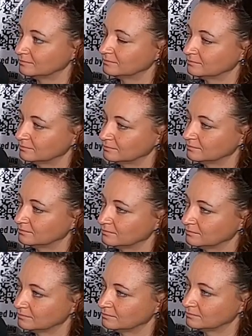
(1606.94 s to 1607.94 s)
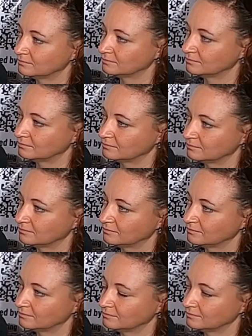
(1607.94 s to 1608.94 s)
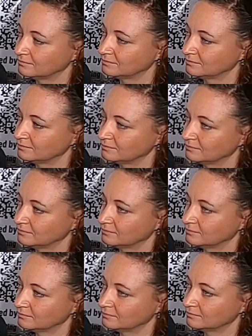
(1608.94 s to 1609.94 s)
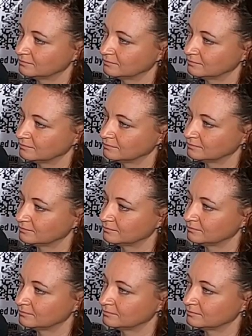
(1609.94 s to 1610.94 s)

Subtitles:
The person shown says nothing.